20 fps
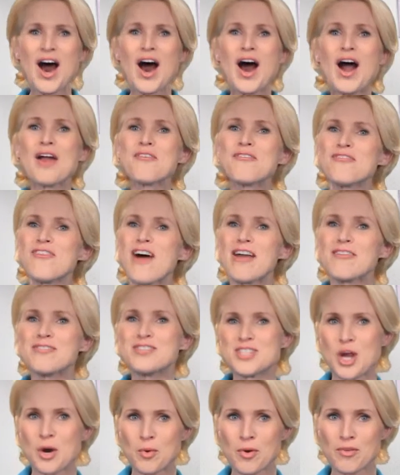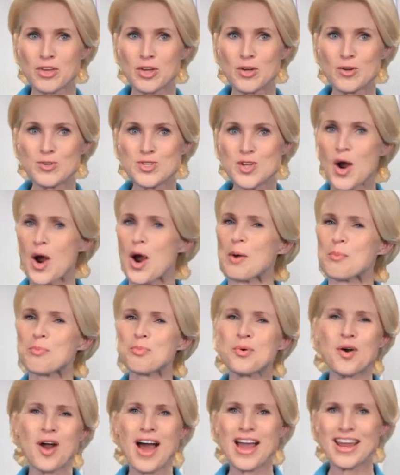Our five star reviews are our
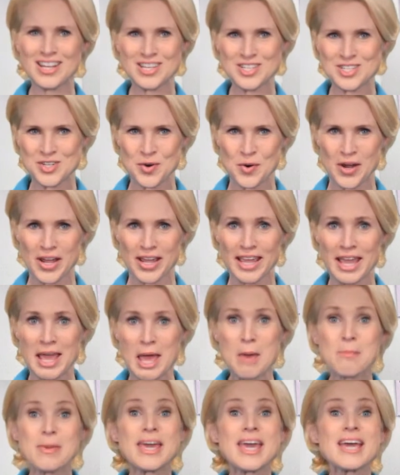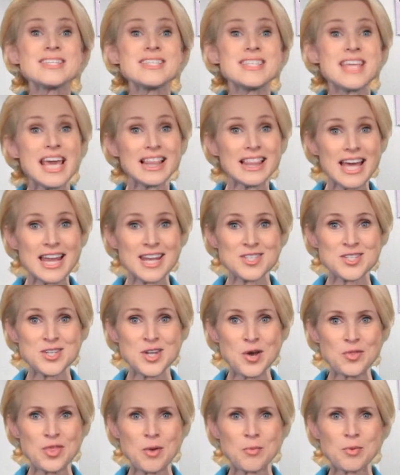pride and joy because they let us
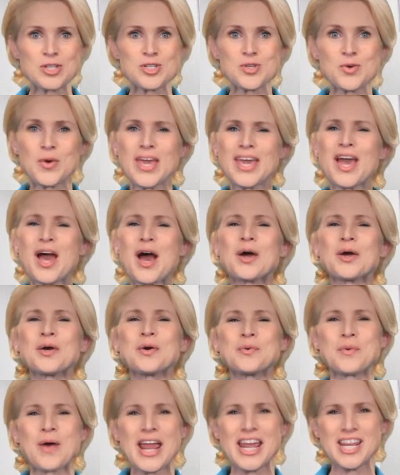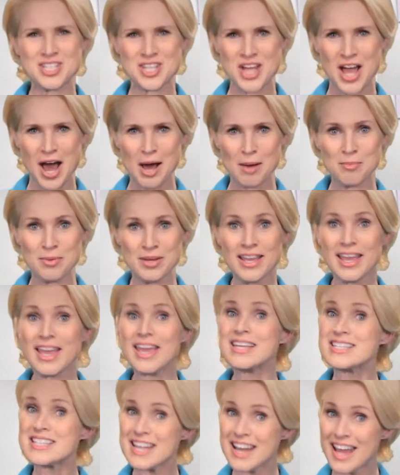know that we're doing a great job.
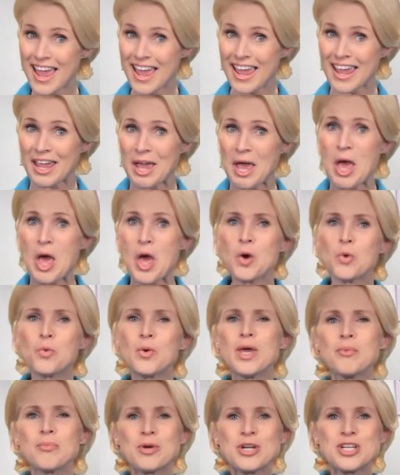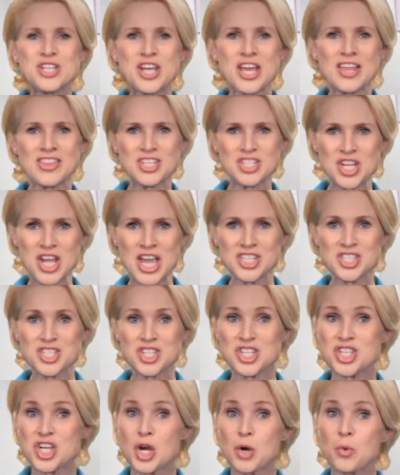And today, we appreciate the chance
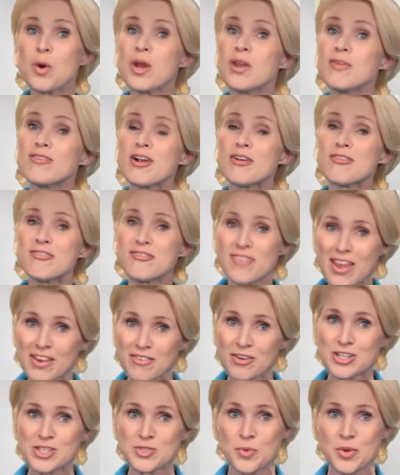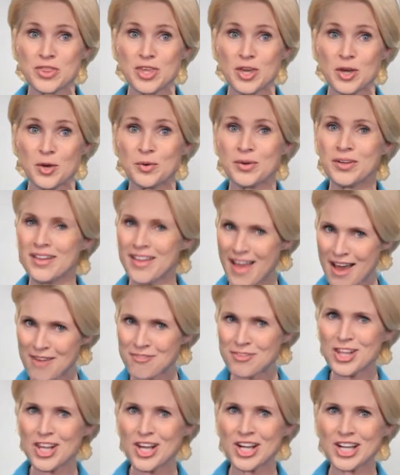to share one of our favorites with you. Have
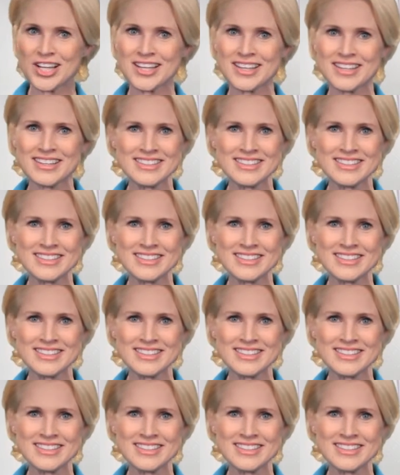a look.